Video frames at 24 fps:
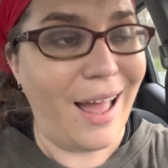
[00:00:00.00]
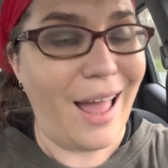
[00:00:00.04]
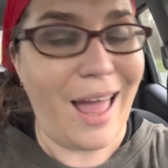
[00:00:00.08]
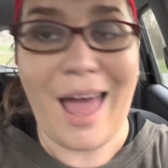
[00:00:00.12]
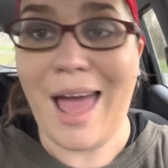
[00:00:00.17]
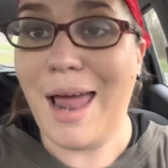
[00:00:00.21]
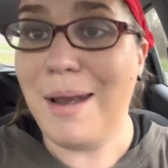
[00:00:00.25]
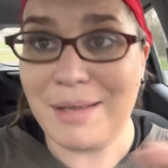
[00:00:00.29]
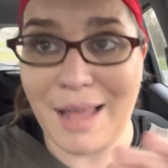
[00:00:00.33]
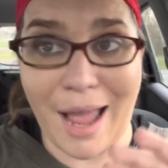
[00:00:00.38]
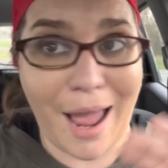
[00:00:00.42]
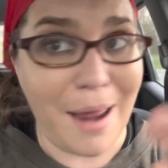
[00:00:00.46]

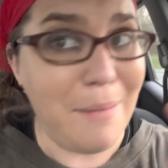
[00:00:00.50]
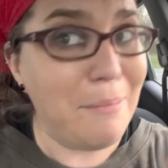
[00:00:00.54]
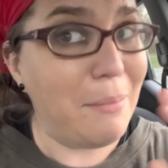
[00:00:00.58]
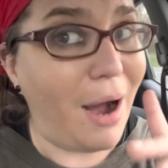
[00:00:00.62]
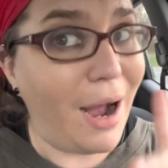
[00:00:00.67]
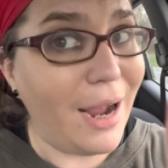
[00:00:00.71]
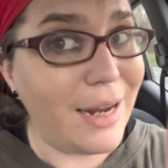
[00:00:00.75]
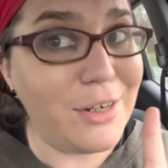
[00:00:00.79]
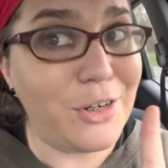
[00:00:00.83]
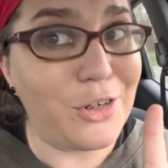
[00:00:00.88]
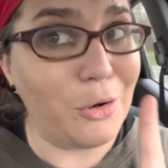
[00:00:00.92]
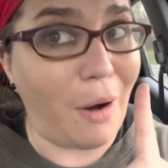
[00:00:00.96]
And
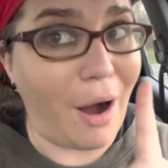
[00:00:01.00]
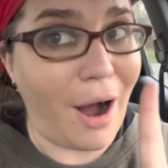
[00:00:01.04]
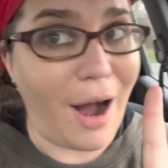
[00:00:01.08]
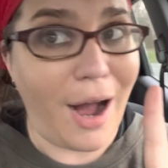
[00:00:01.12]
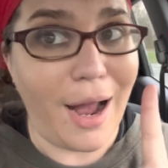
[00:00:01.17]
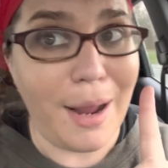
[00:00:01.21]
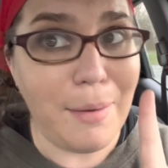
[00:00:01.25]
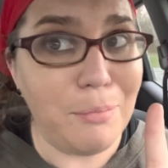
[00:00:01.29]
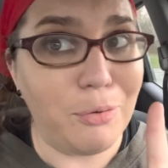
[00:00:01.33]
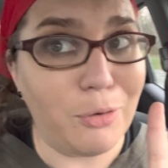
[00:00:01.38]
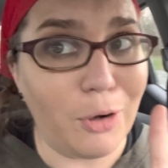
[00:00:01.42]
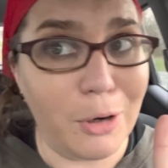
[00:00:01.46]
mind you,
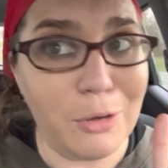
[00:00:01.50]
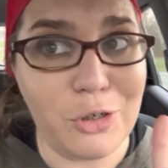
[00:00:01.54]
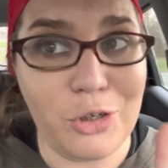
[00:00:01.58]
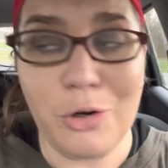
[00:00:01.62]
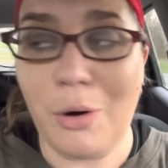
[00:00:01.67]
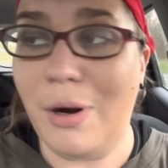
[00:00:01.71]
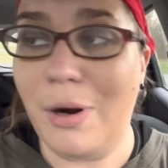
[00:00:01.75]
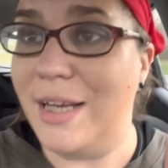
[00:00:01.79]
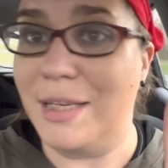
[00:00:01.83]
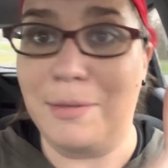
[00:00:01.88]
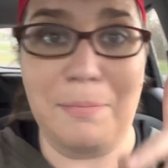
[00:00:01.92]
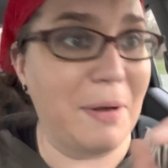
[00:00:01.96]
I'm
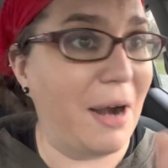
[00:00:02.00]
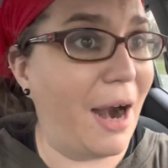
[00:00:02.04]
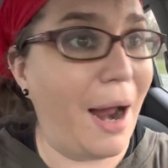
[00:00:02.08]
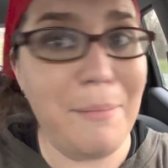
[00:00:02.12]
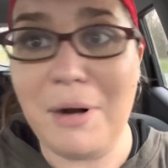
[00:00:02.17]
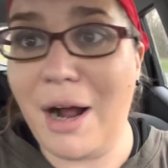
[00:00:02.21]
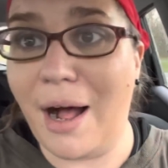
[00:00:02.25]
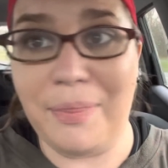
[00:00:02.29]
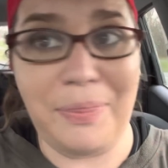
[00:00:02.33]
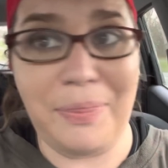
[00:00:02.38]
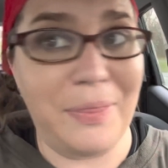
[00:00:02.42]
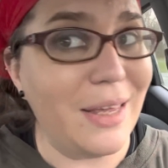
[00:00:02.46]
pro-choice, but I'm
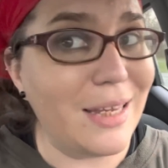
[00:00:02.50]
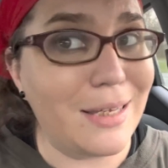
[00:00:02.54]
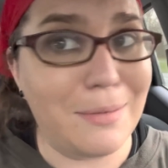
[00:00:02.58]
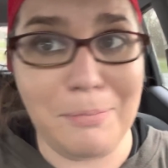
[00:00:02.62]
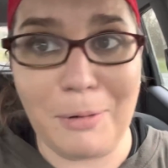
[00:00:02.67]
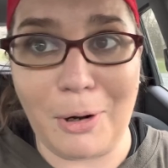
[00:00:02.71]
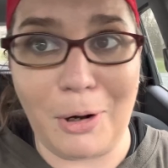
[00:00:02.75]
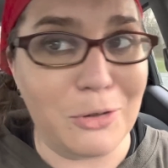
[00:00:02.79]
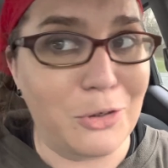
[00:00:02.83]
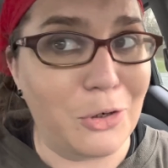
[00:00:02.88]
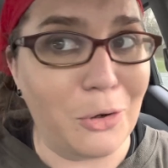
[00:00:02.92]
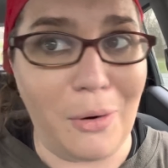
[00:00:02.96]
not this
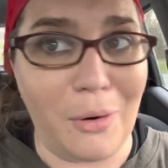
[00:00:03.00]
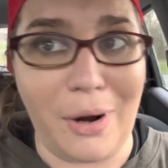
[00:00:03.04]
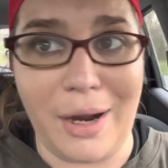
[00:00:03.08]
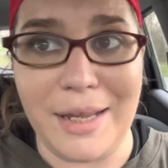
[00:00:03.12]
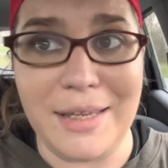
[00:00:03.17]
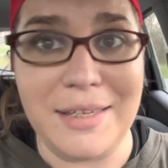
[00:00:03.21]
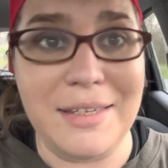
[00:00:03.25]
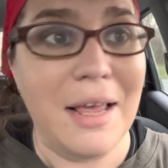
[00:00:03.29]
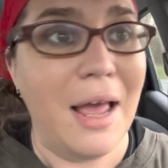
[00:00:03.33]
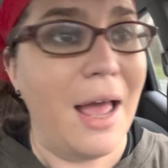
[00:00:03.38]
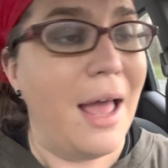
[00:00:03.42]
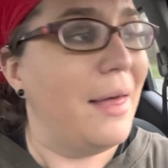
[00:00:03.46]

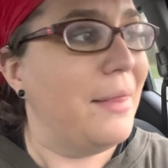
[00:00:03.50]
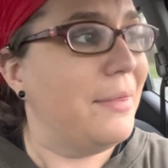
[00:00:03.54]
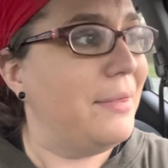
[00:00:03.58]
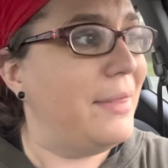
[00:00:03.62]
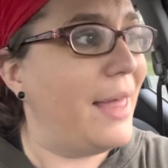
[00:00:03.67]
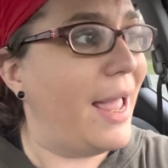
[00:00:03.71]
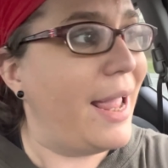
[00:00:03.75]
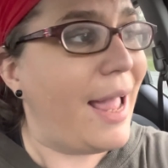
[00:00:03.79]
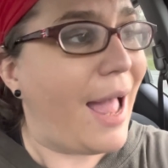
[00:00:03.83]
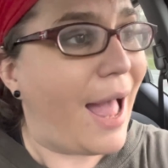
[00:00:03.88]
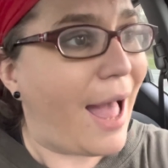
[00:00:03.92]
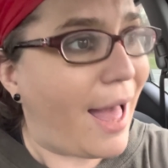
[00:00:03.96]
pro-choice.
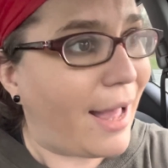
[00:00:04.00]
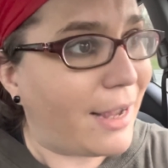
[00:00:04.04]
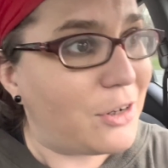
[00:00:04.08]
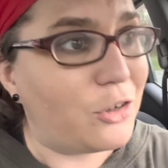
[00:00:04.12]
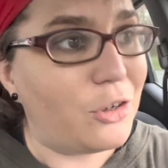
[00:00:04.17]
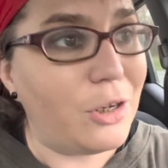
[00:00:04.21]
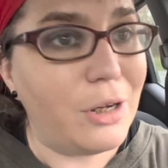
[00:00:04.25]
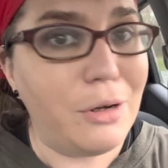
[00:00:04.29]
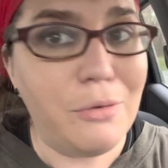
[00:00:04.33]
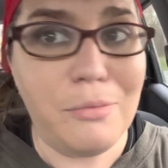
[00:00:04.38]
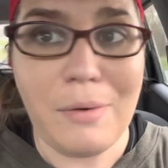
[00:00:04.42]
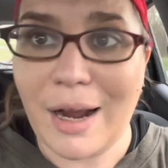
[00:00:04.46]
They
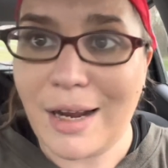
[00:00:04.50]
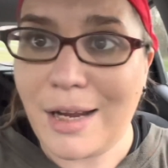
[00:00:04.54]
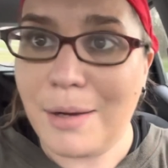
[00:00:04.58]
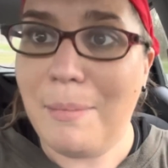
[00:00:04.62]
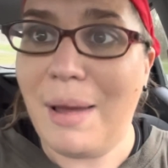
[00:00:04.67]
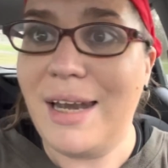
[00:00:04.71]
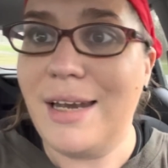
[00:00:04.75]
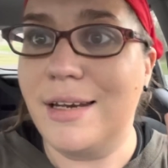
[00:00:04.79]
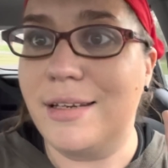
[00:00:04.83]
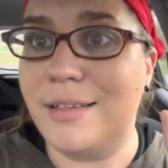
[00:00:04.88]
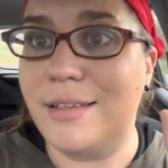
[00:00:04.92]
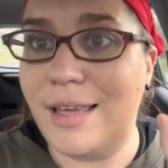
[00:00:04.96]
actually
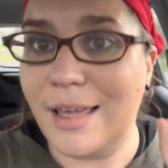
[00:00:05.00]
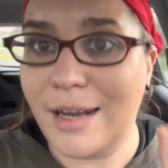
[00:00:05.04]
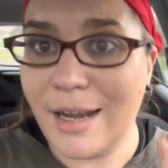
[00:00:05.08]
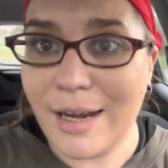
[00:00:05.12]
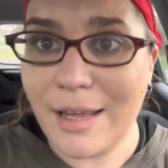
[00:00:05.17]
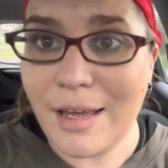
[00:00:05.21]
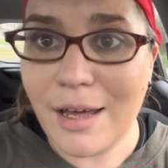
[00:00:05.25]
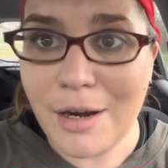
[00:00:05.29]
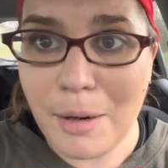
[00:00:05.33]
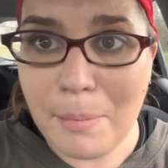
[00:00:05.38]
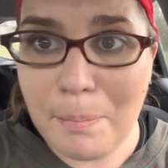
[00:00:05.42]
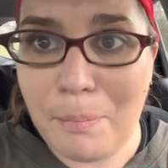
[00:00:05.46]
recommended
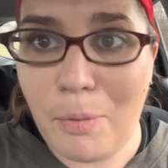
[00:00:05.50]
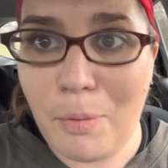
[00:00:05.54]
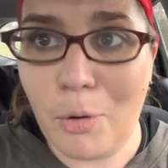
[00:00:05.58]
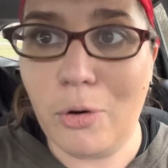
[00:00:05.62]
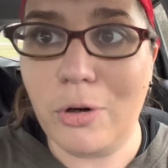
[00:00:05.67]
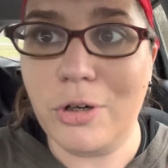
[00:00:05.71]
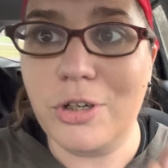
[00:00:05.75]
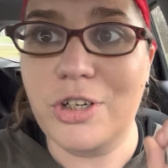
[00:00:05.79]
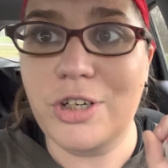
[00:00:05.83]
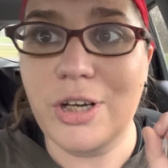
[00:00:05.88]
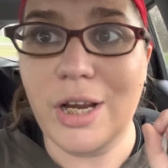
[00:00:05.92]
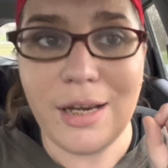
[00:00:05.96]
getting an
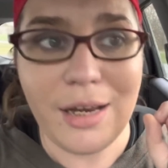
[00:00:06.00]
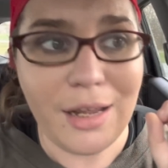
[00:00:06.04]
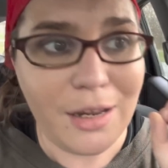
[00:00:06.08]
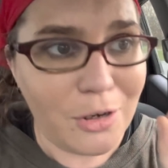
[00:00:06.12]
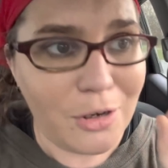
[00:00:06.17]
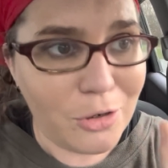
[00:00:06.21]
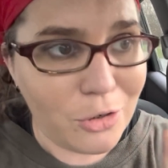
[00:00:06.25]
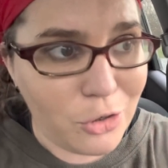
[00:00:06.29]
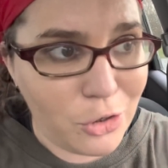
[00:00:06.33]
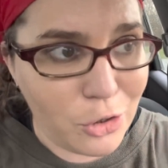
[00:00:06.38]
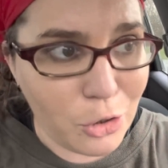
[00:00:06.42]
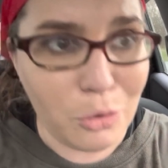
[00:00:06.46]
abortion
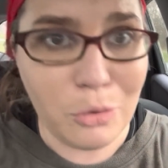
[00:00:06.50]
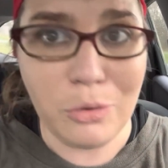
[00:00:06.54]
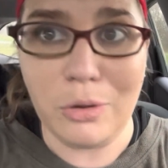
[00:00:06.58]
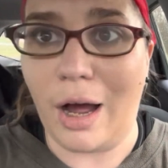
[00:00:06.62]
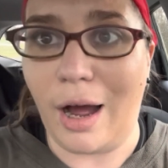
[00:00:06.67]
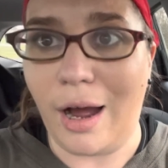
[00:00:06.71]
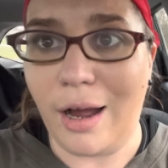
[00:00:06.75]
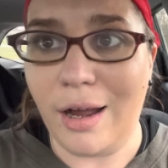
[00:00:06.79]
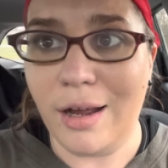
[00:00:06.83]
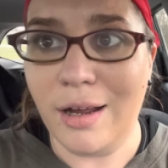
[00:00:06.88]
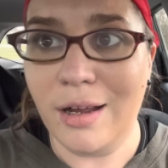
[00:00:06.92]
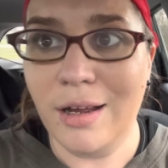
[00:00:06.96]

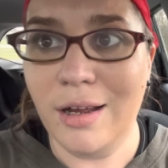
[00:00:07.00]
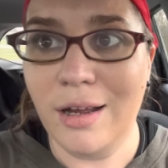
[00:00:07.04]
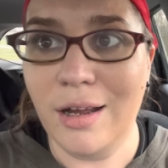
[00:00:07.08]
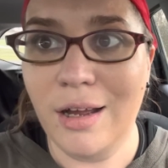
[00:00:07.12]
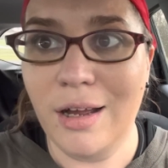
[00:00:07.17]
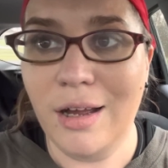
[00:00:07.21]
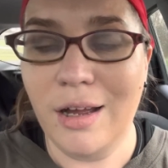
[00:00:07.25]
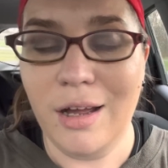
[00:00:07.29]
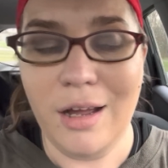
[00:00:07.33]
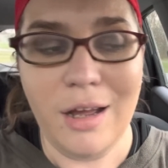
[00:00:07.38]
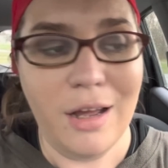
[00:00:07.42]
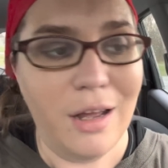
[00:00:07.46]
doula
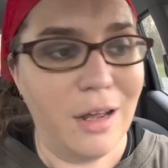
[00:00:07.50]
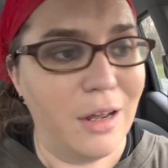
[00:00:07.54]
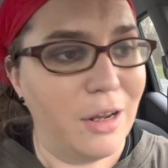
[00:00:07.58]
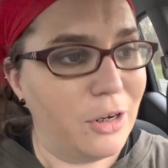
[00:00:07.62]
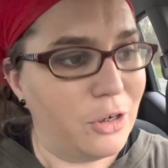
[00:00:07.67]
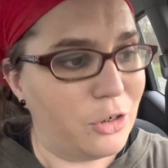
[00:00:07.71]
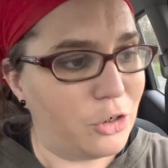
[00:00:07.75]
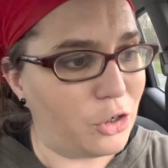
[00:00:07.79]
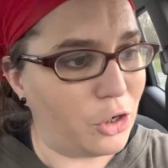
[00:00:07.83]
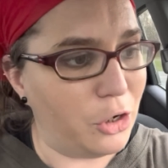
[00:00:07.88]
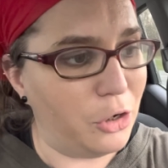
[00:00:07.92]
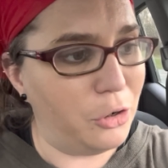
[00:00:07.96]

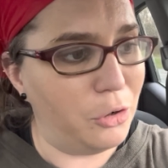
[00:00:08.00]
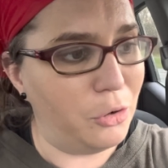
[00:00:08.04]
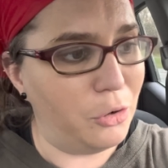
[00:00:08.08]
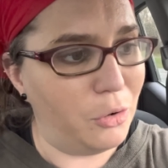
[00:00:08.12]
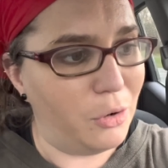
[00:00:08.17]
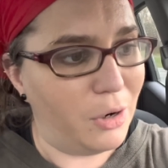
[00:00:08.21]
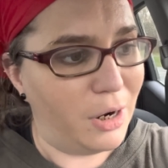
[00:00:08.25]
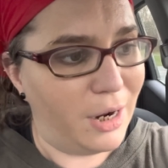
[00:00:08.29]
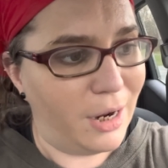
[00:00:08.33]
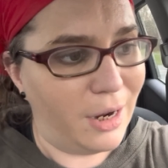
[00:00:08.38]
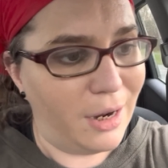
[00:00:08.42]
to